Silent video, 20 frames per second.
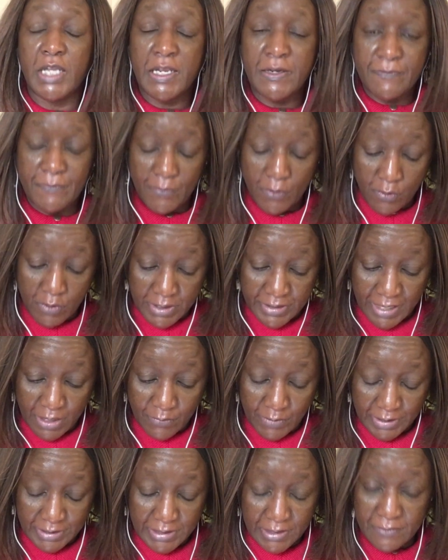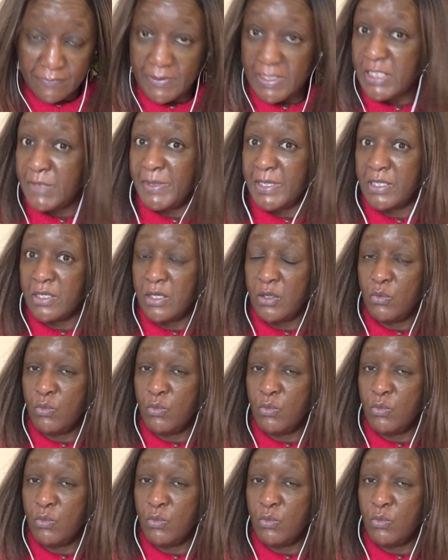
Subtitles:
in foreign direct investment,